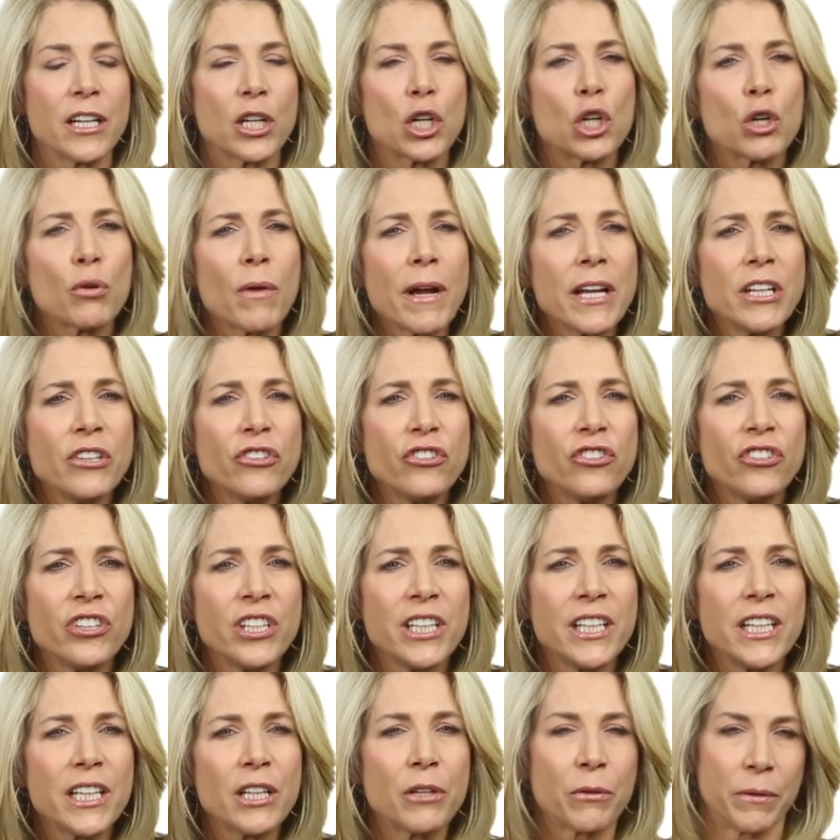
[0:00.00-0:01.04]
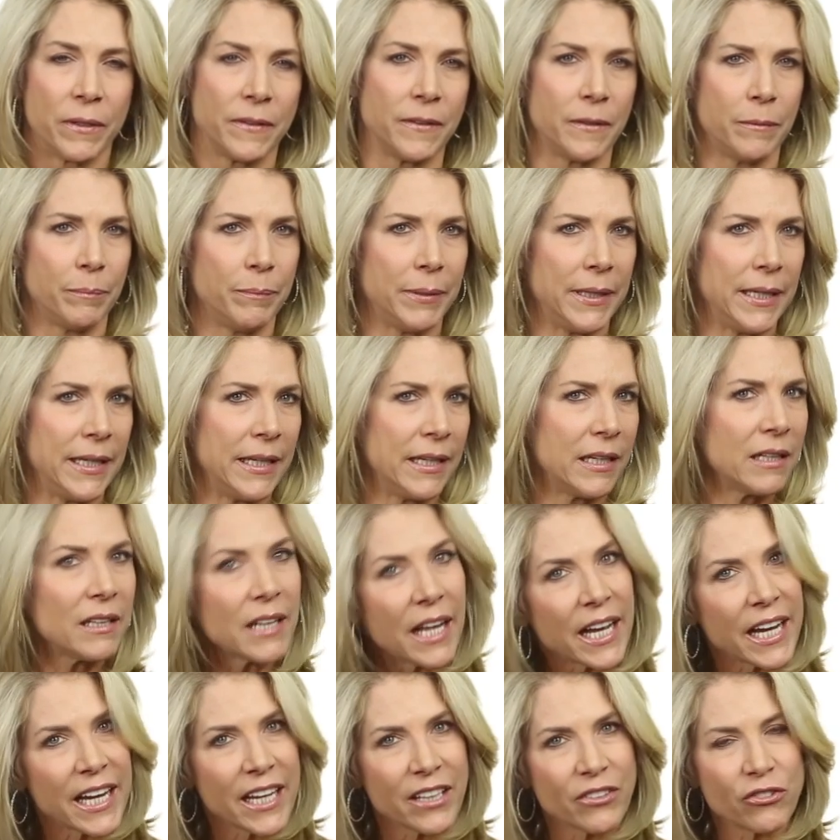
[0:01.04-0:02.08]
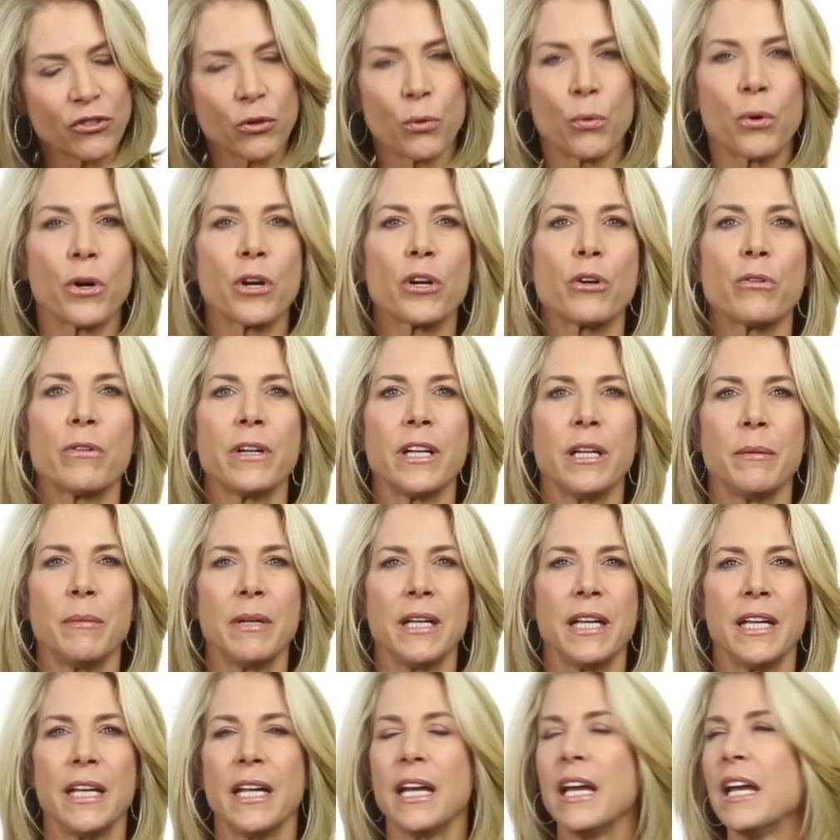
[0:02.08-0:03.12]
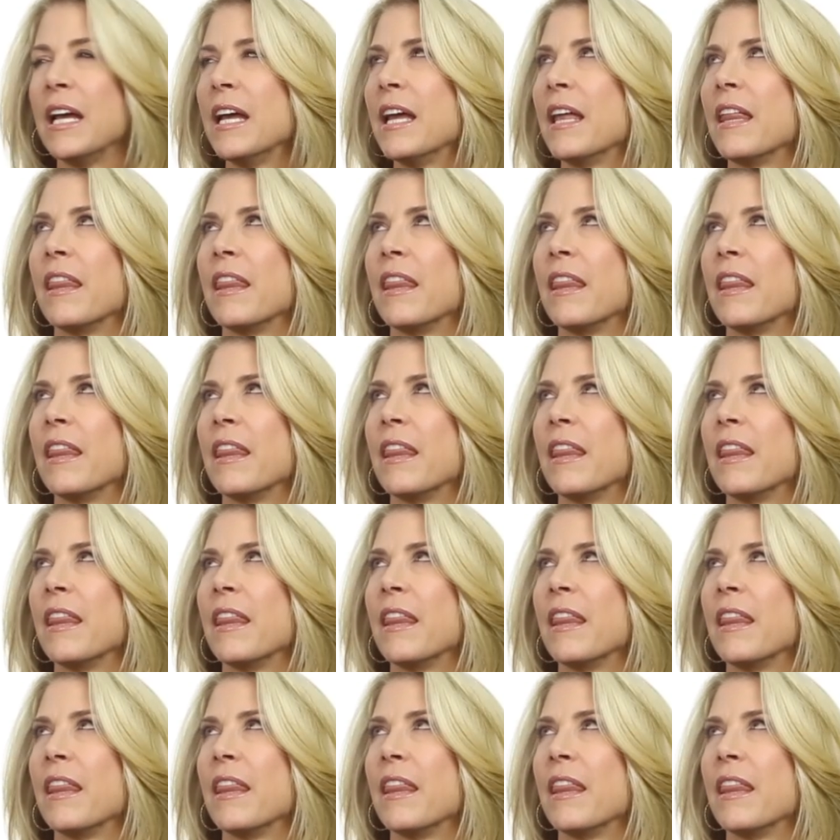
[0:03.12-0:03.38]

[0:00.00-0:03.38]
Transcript: crunchy, crispy, glazed, or creamy,